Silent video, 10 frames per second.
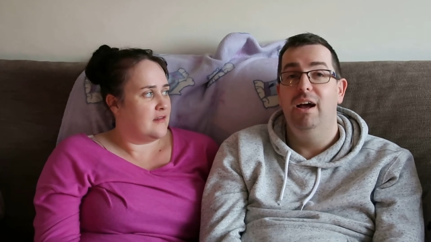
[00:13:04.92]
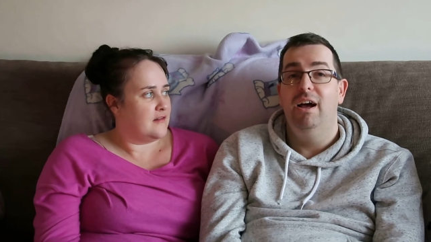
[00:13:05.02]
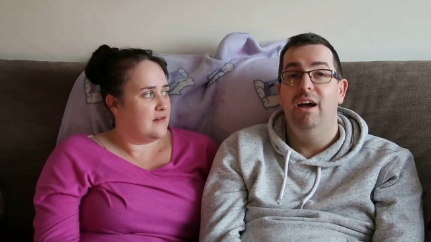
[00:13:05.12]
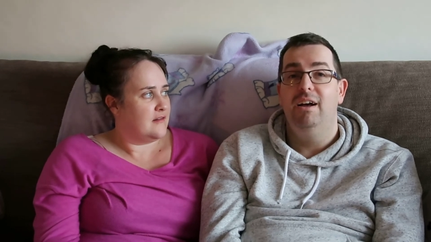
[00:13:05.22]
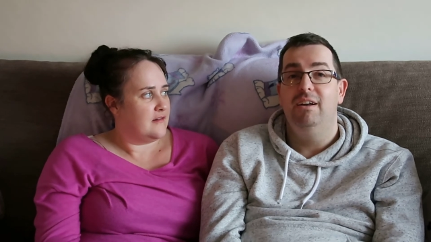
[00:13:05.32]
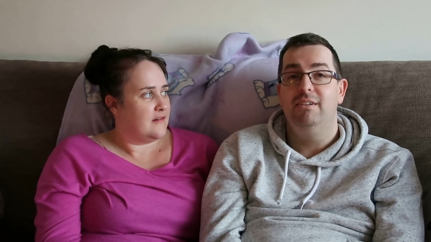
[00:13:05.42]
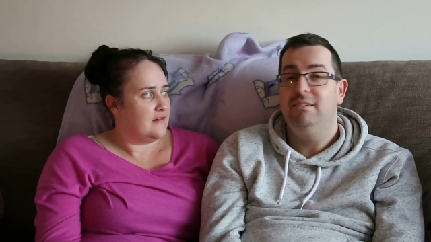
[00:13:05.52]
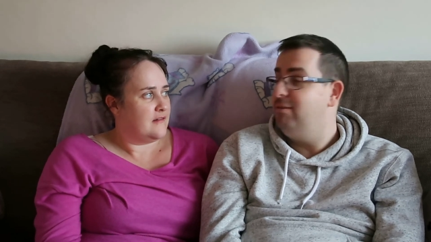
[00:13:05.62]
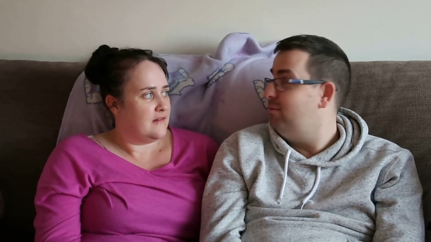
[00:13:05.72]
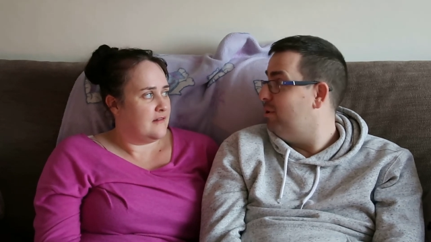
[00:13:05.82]
Speaker 1: thin.
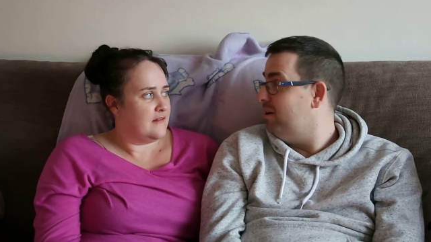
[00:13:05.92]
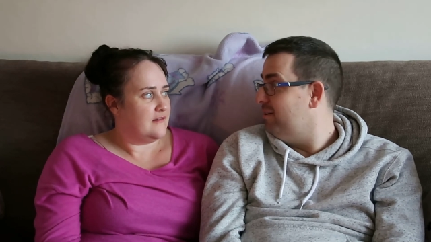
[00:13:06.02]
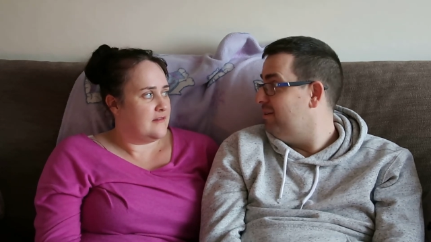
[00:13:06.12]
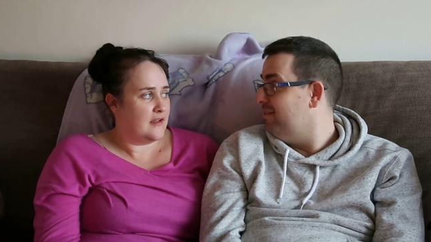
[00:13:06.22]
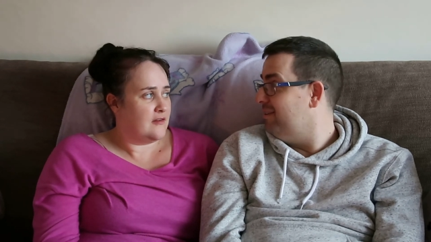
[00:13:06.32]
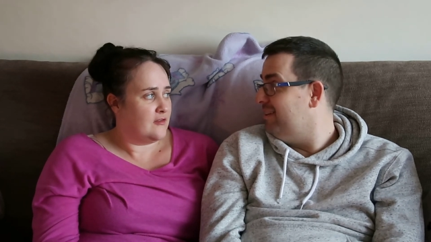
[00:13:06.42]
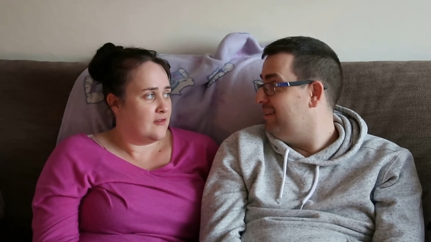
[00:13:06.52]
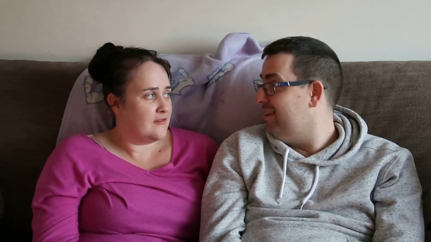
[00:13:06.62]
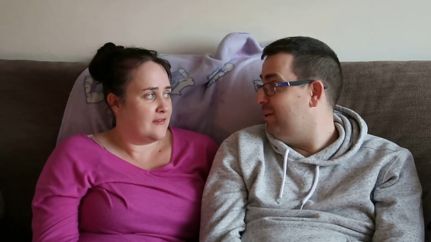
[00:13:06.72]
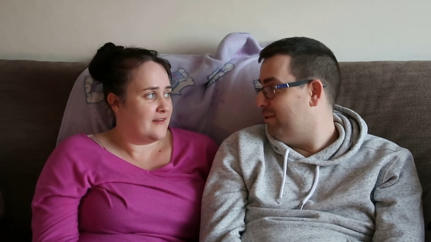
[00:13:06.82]
Speaker 2: What?
Speaker 1: I don't look
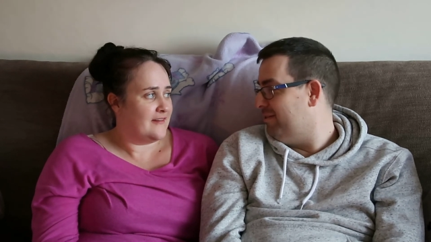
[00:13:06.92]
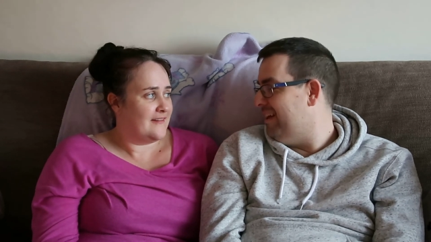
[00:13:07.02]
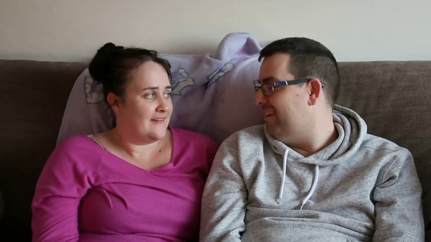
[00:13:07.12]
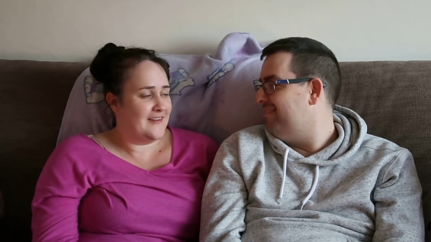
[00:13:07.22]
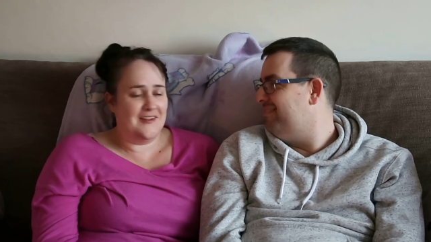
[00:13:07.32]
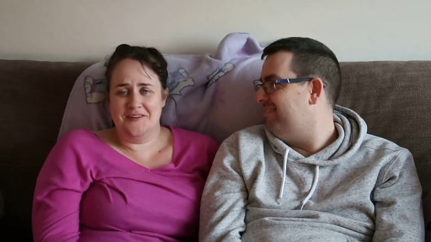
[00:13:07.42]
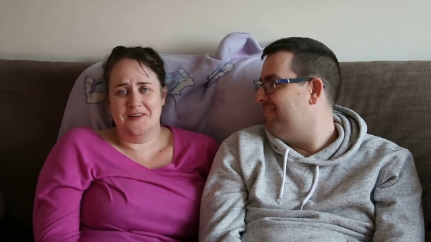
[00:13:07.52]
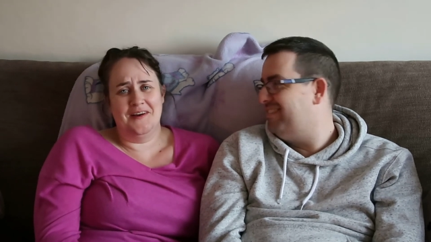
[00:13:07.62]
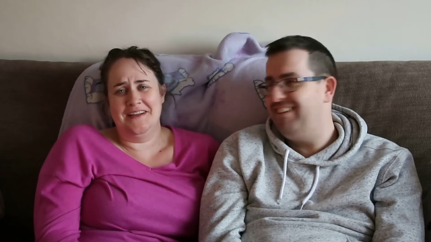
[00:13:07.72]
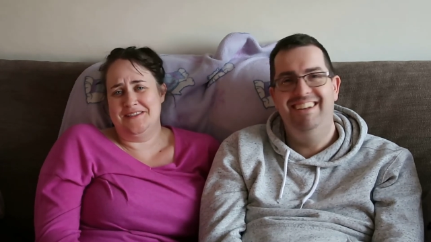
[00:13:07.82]
thin. You look thin.
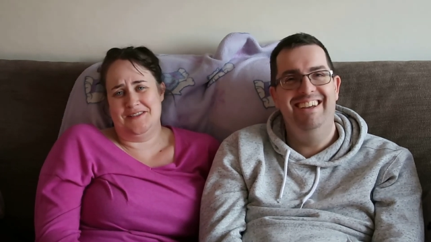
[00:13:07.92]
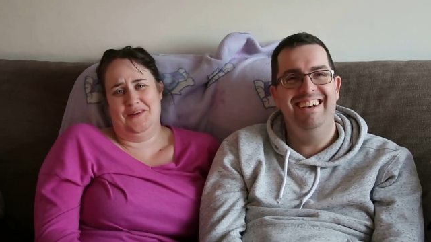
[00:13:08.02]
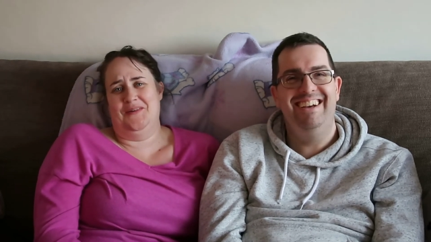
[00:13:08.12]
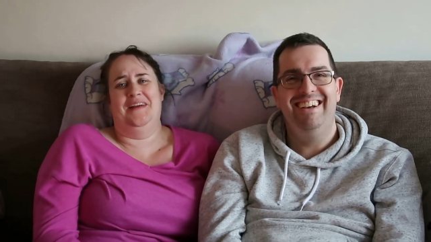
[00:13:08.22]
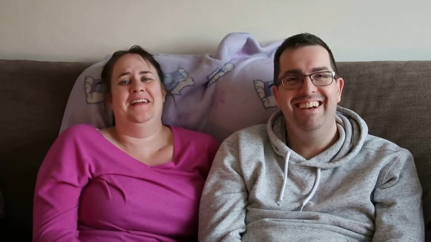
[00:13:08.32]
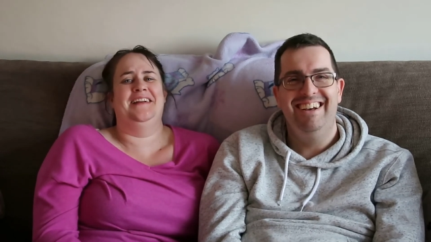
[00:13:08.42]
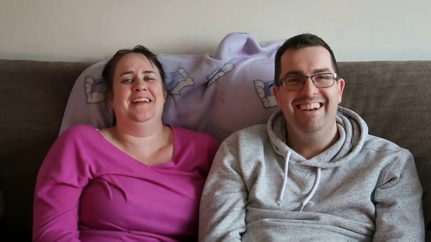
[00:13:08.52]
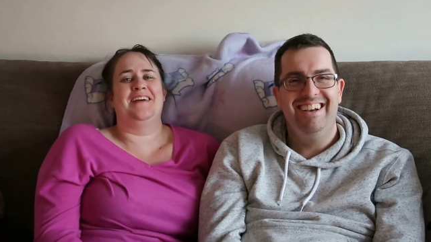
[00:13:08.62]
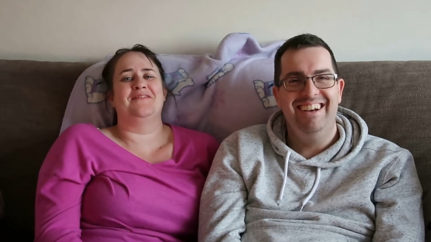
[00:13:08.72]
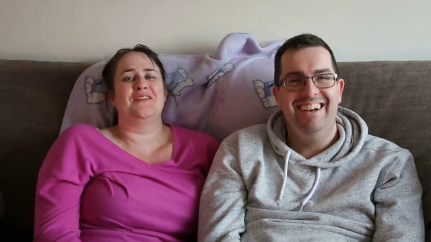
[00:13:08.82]
No, I don't.
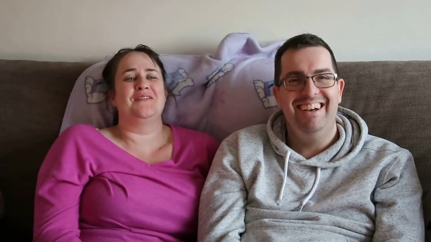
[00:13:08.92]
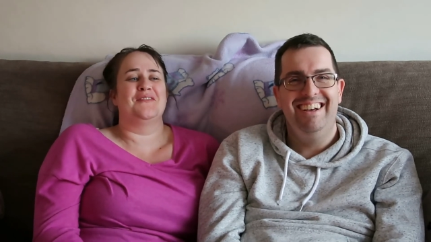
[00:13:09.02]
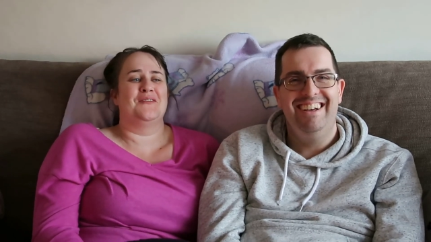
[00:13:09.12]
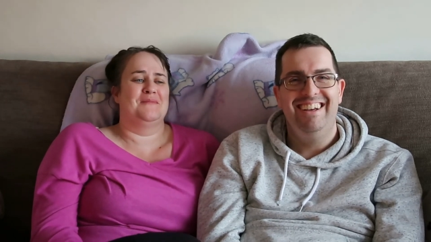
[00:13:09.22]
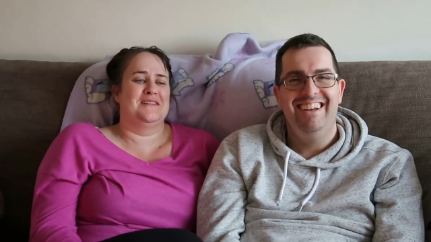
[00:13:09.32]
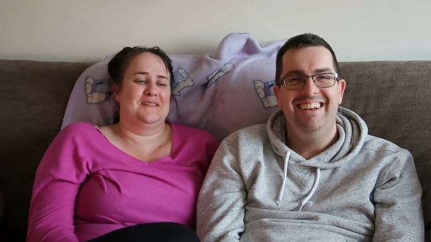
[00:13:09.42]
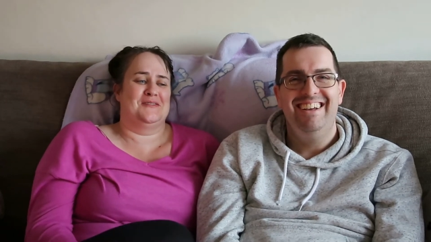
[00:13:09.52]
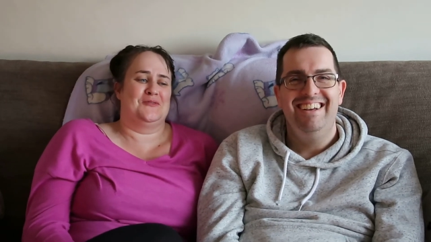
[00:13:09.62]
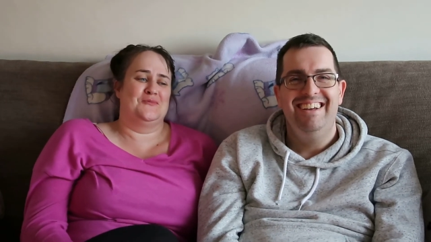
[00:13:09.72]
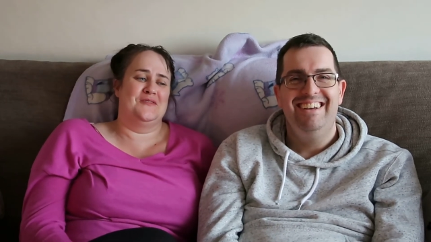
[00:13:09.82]
I've not even got my
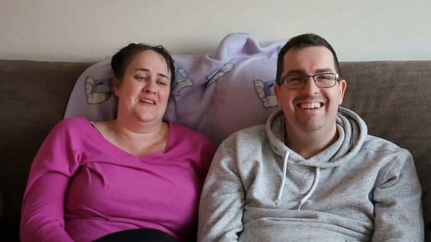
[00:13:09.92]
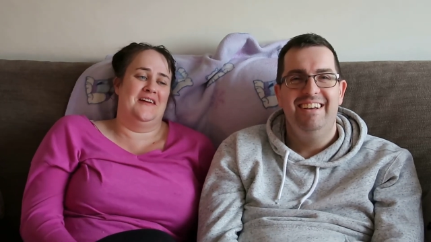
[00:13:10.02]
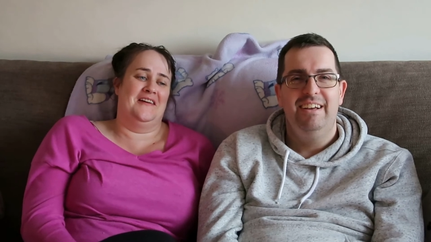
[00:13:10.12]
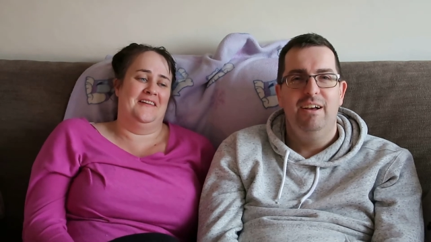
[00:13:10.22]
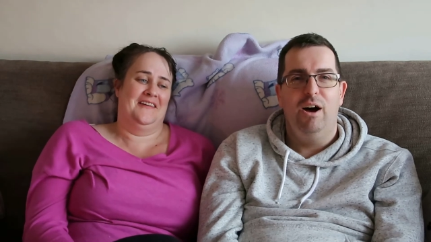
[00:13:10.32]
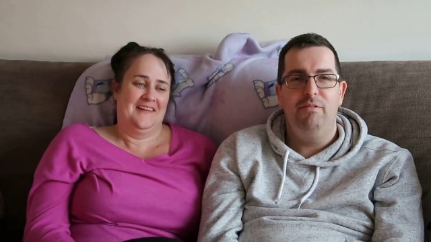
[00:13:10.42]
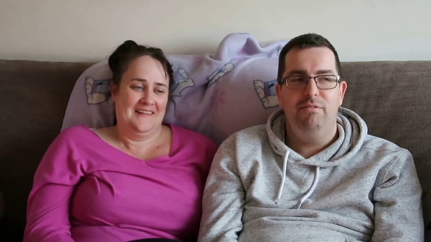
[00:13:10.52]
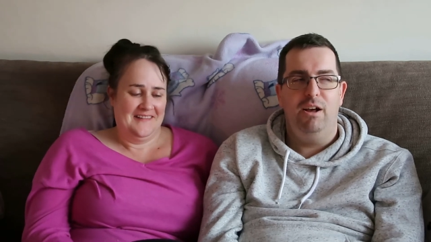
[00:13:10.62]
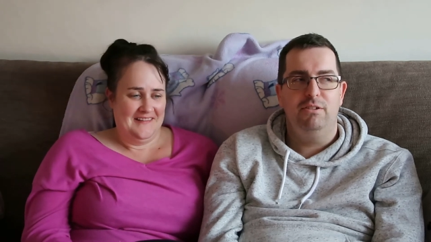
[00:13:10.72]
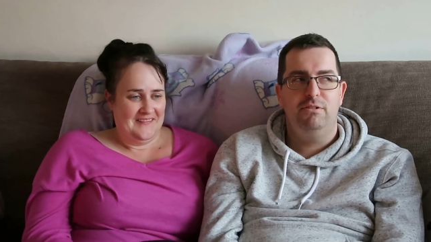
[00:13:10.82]
stone yet.
Speaker 2: I've
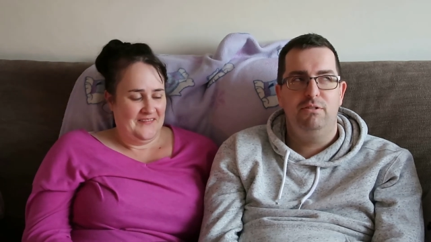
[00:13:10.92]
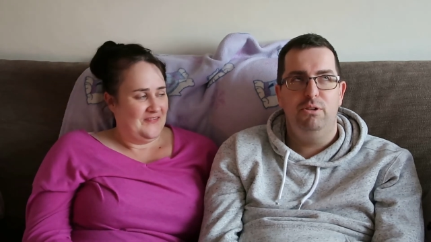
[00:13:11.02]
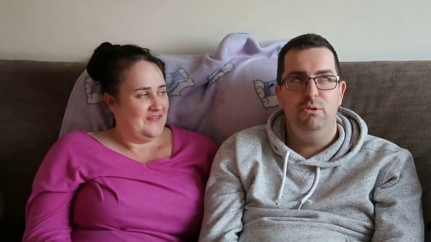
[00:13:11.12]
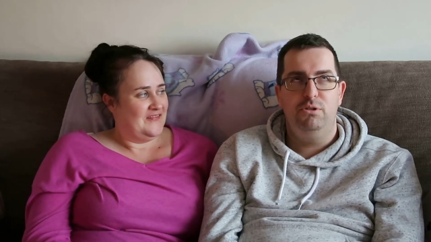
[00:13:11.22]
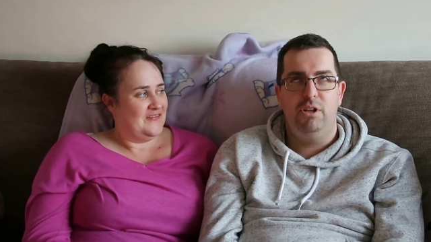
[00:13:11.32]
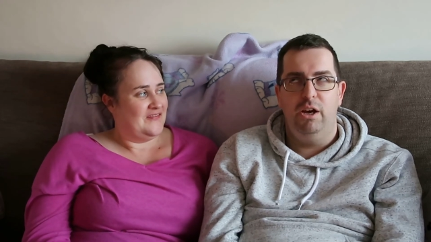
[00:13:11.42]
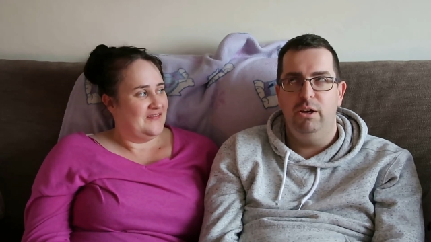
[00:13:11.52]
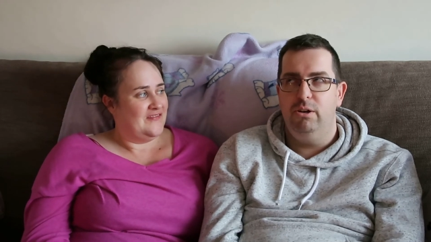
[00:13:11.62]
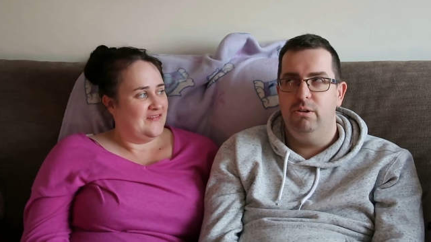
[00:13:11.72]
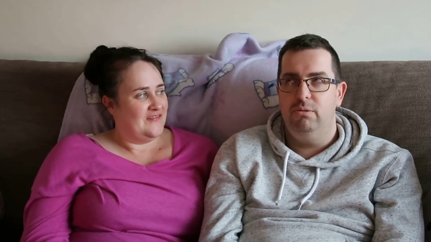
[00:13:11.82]
lost 2
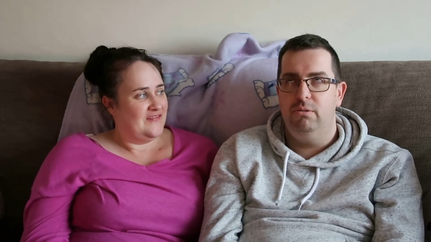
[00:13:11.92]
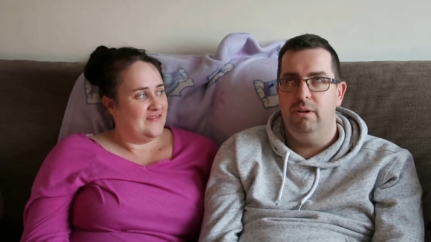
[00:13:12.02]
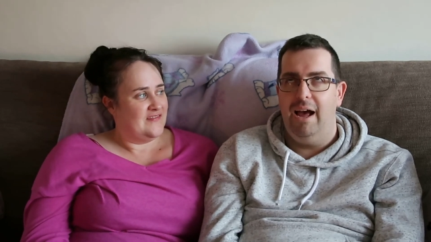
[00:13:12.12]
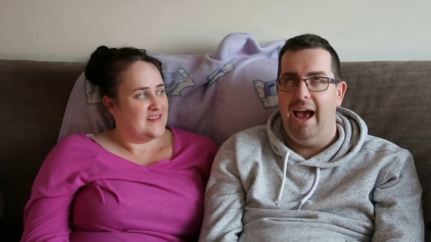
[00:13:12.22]
stone,